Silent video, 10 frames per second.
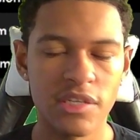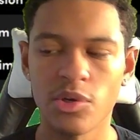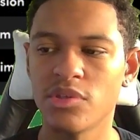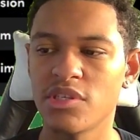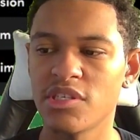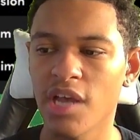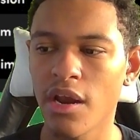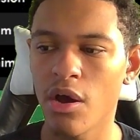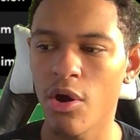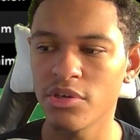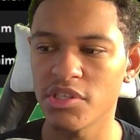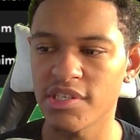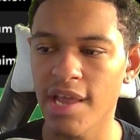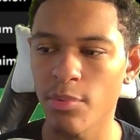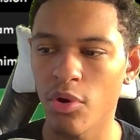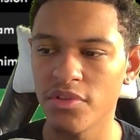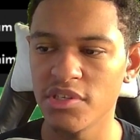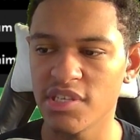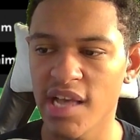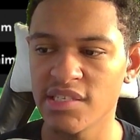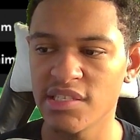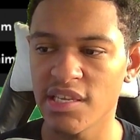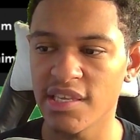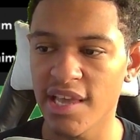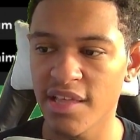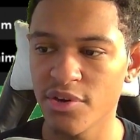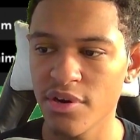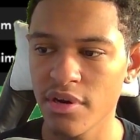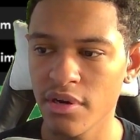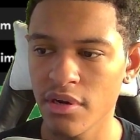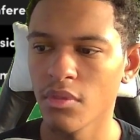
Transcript: So it's kind of hard to snipe these guys together.